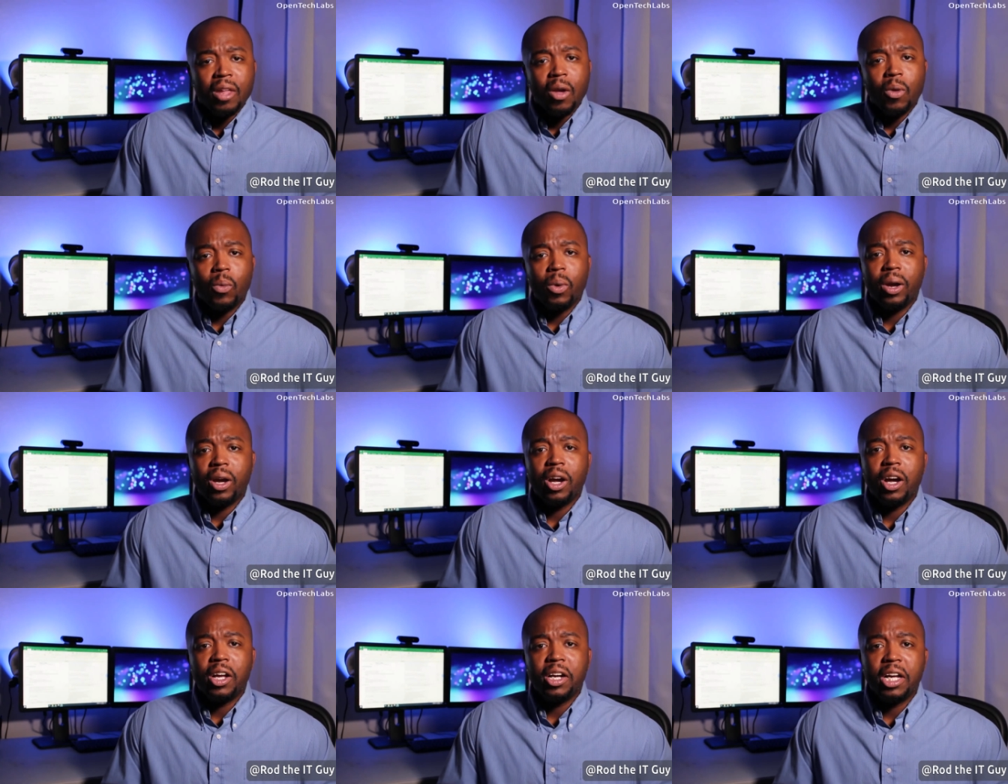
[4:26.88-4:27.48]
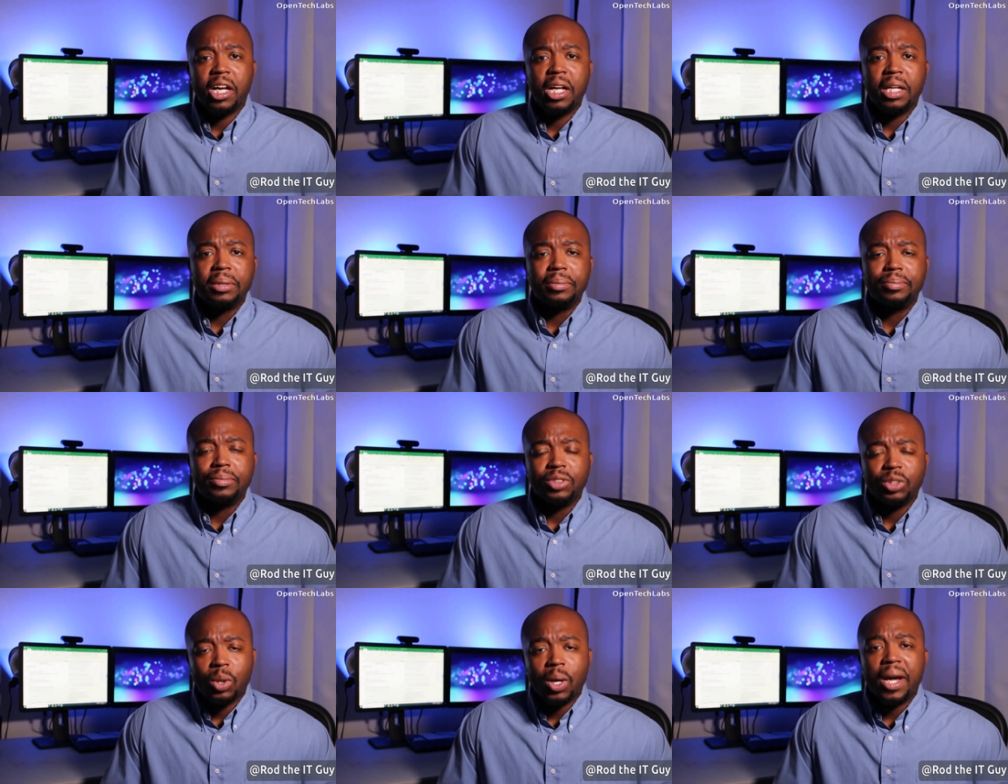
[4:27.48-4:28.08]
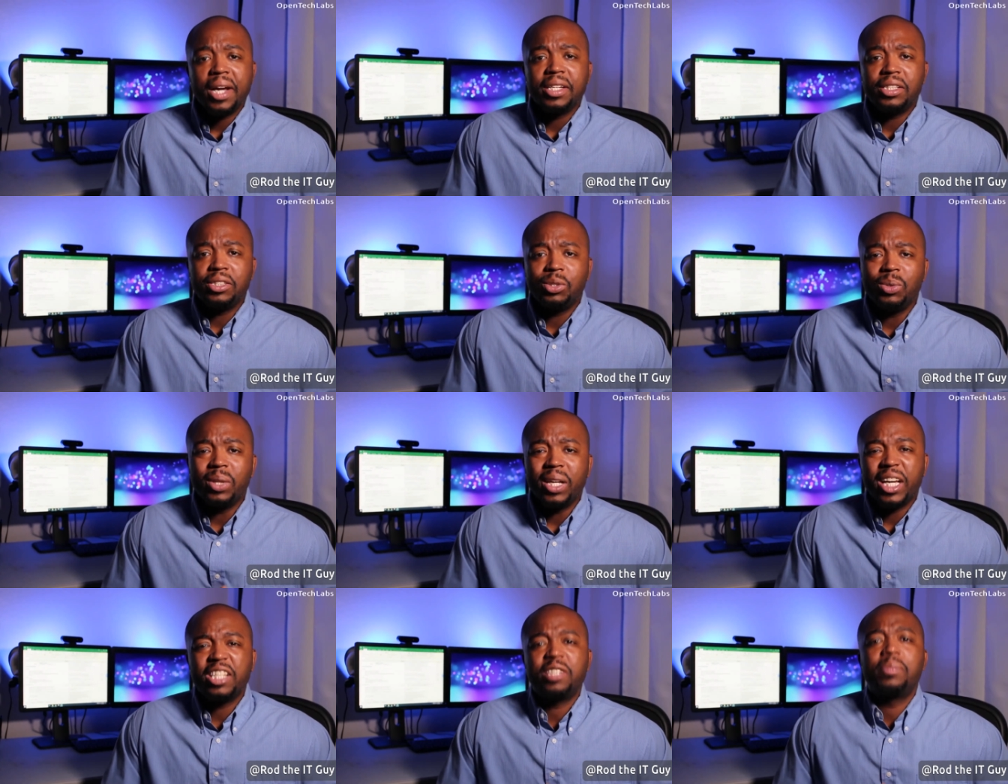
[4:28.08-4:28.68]
we're going to try
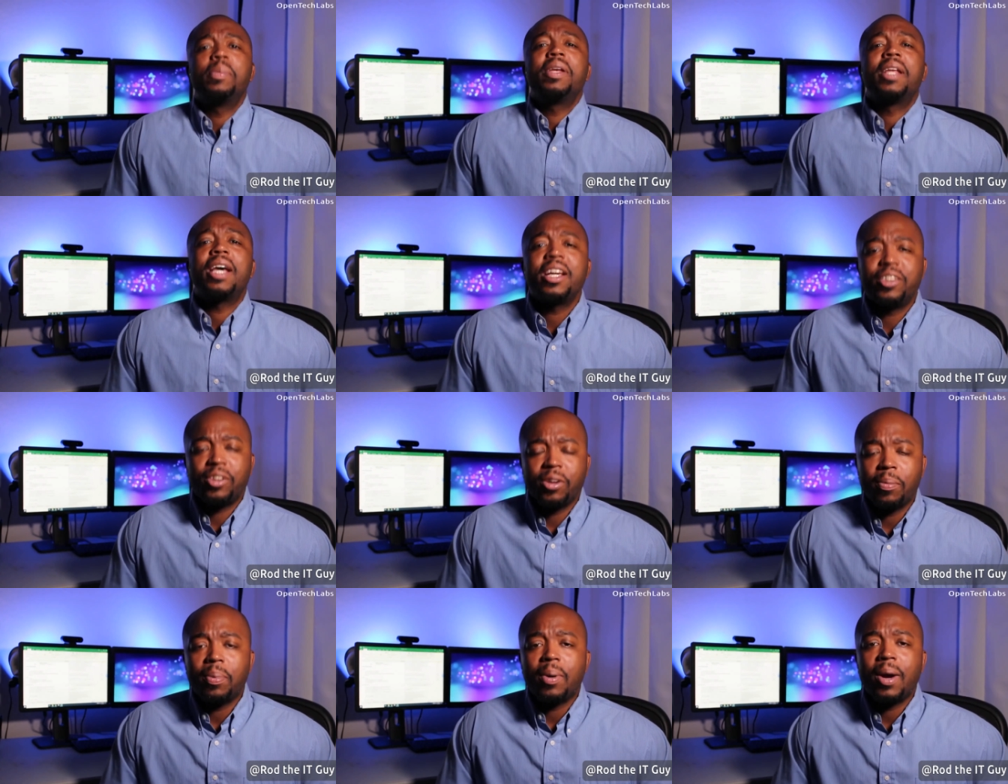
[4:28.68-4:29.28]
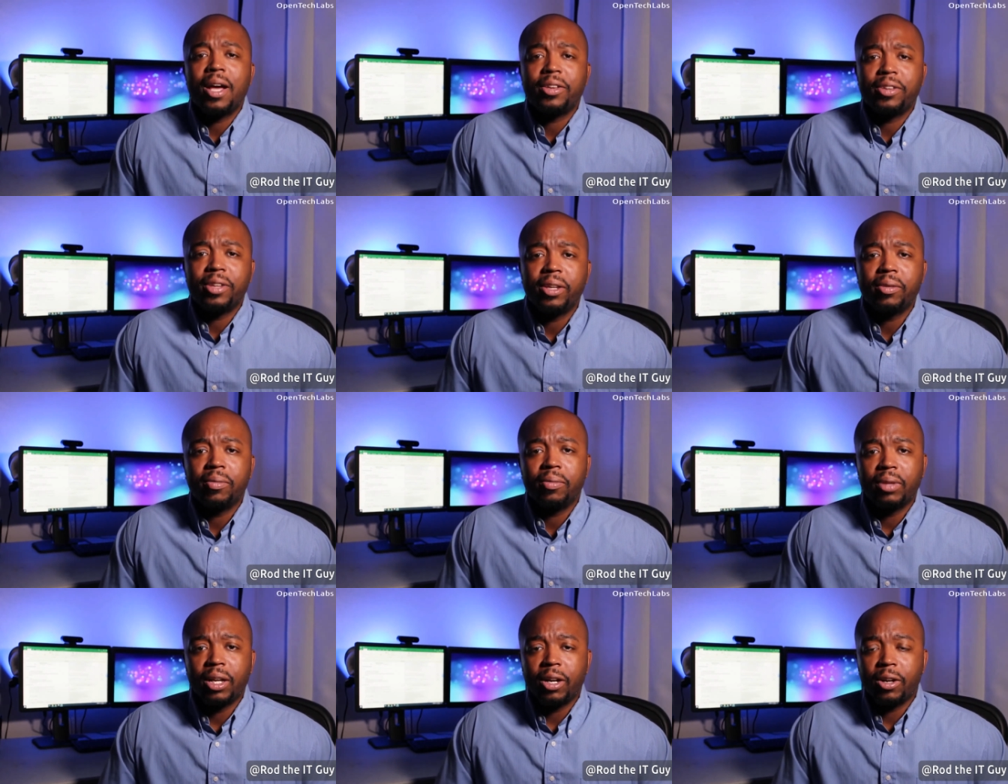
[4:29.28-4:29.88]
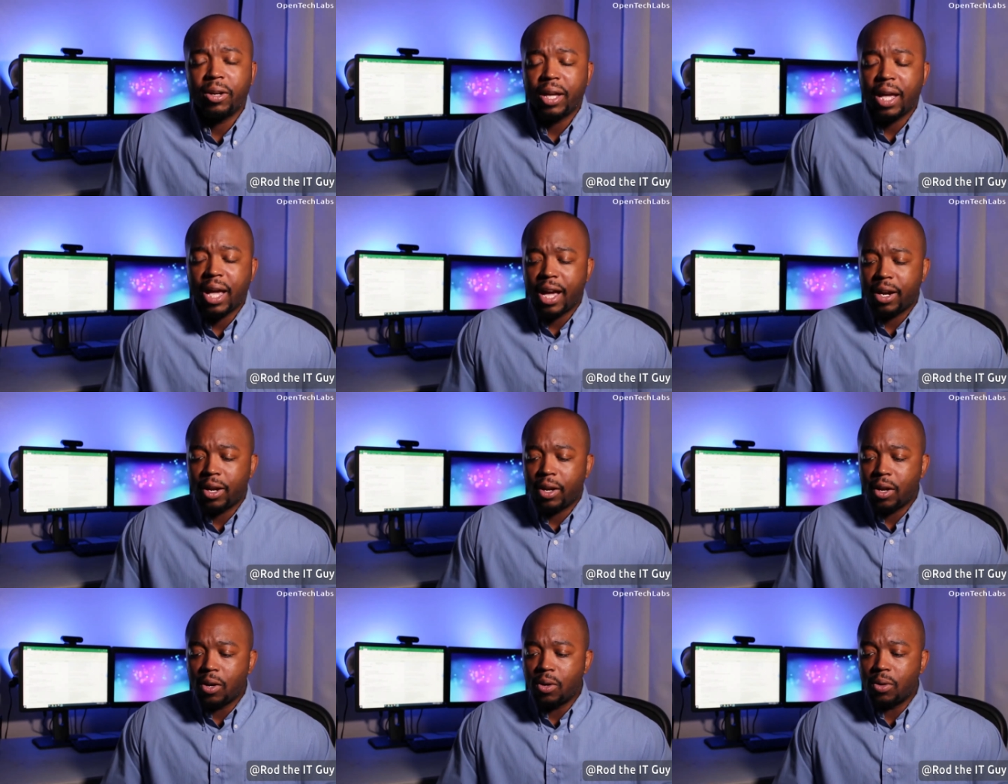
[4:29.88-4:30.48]
to expedite your process of learning
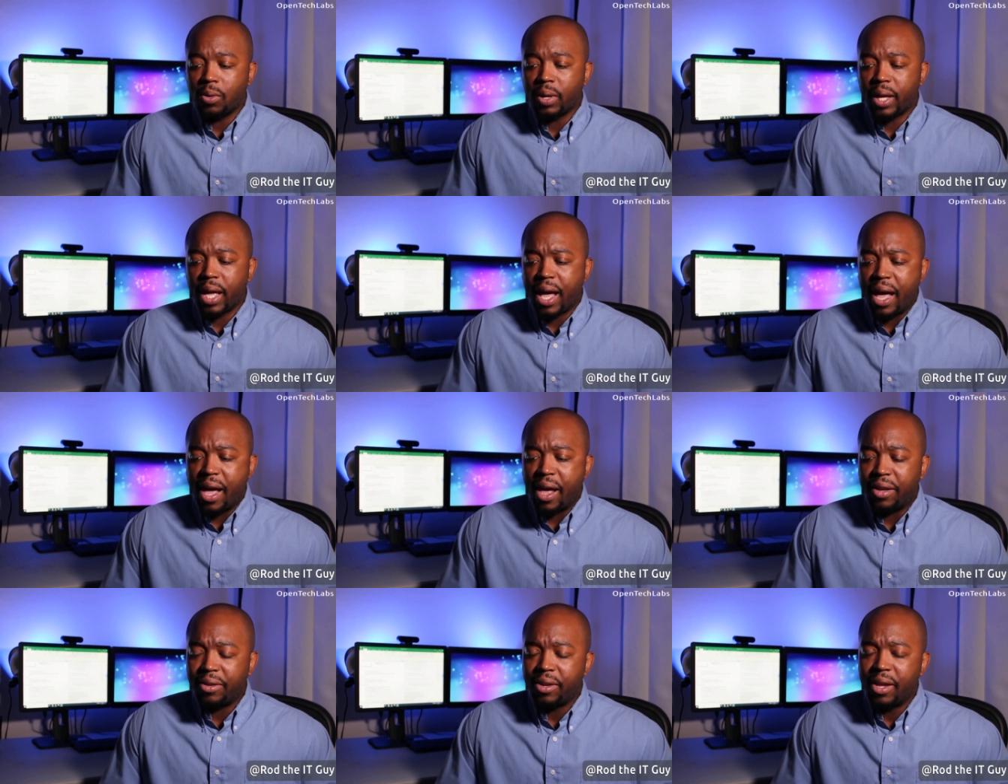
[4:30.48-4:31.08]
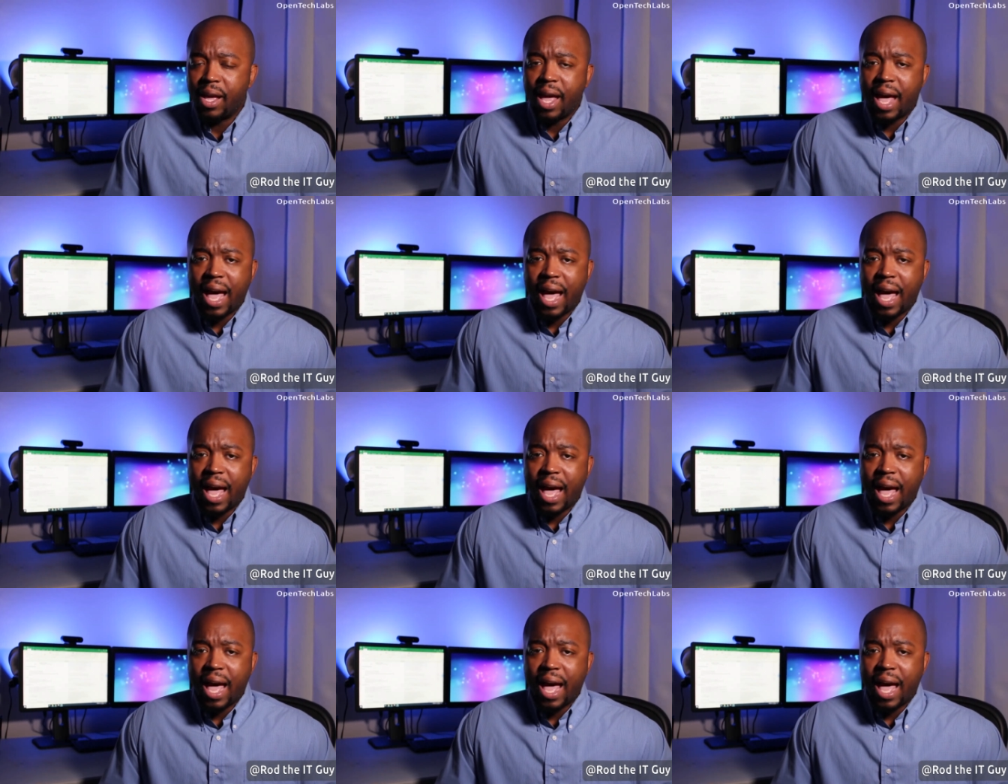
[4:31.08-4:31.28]
how to code, guys.